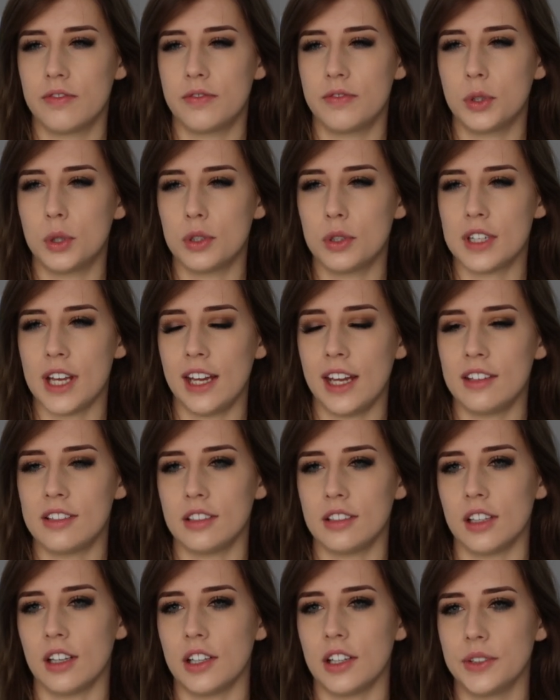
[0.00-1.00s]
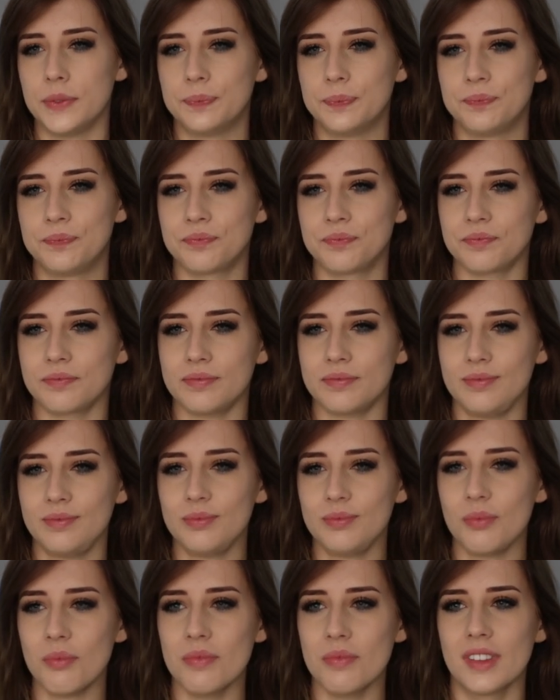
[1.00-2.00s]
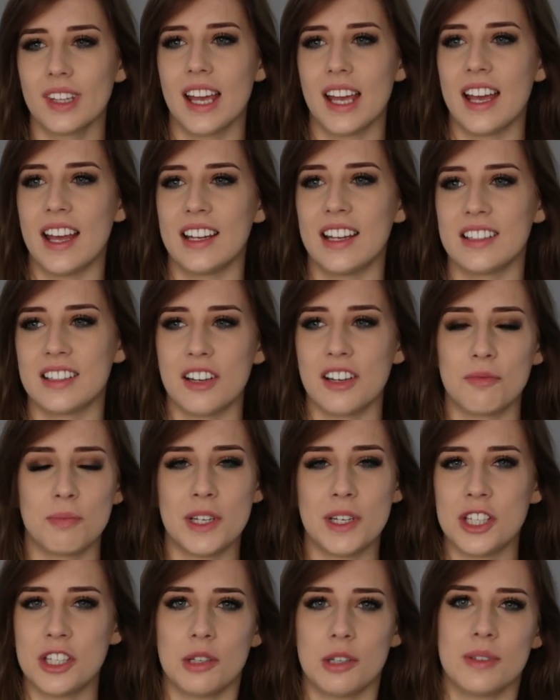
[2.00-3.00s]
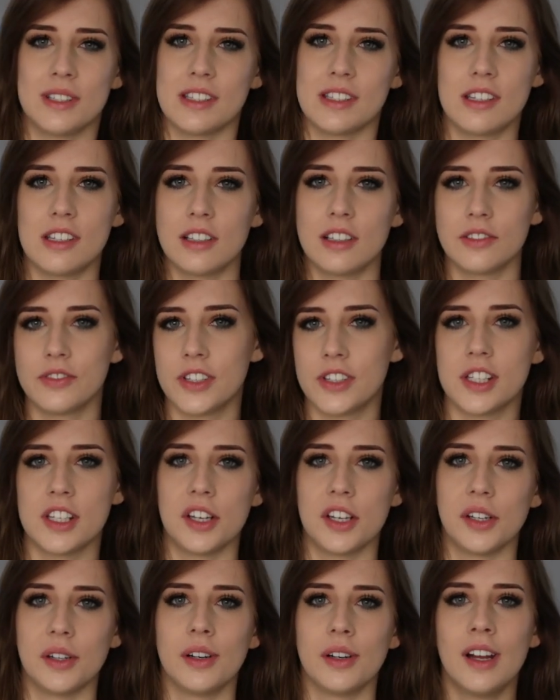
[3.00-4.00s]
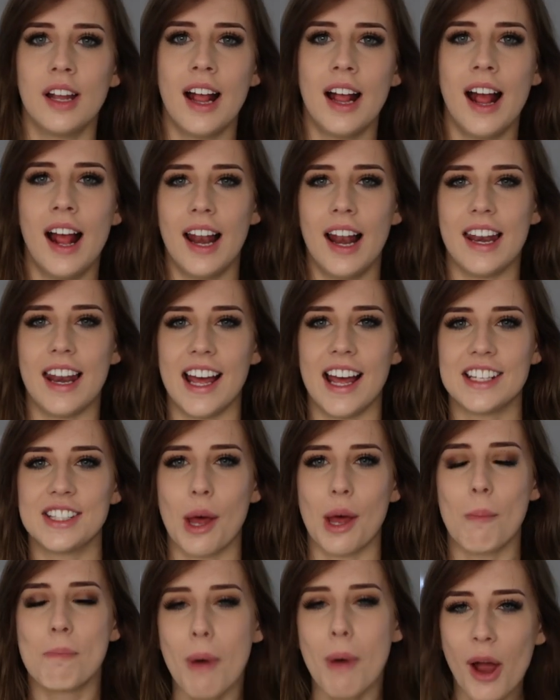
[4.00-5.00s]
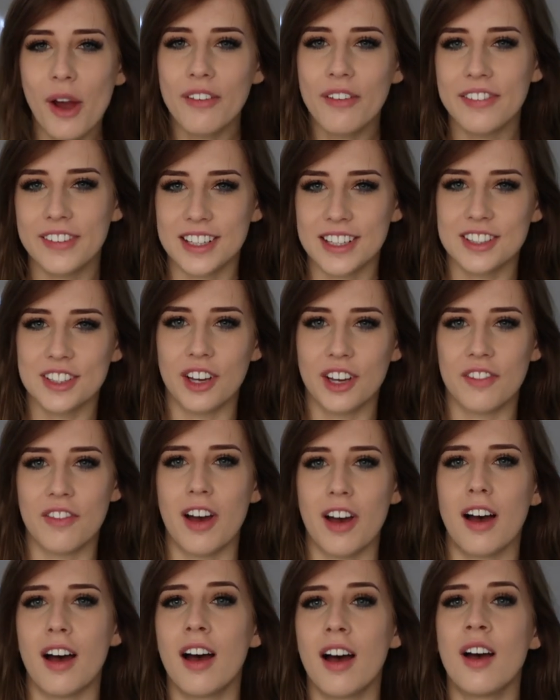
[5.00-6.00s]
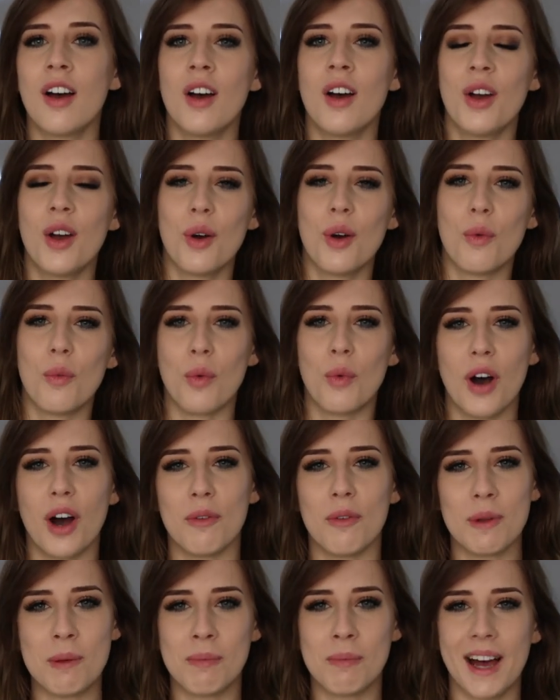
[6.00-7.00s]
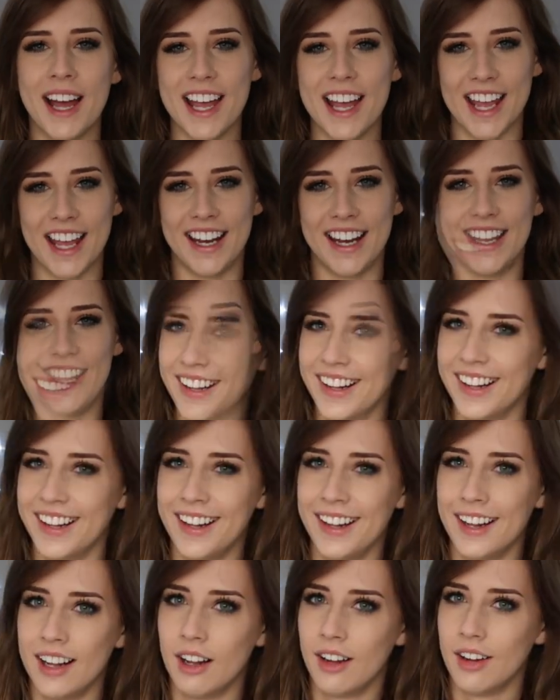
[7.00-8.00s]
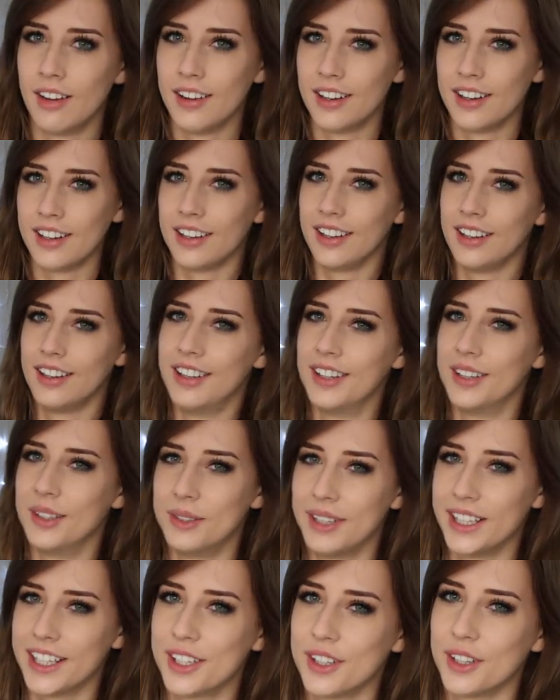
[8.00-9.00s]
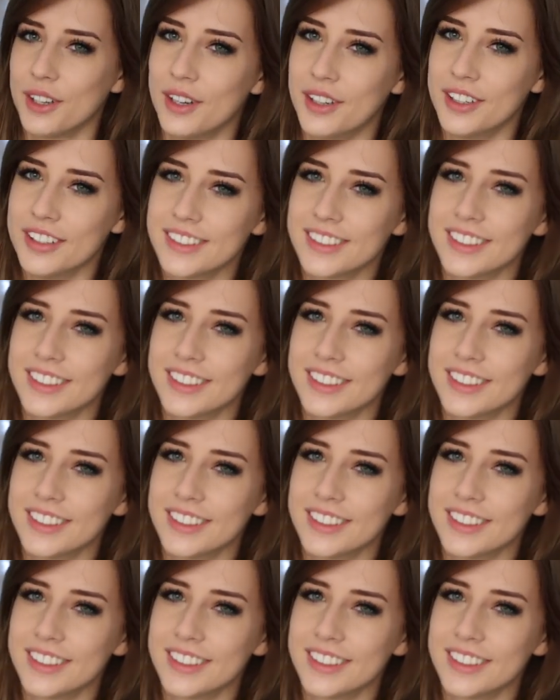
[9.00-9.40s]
4 days ago and I've been doing stuff. So let's both discover what I've been buying. Good call.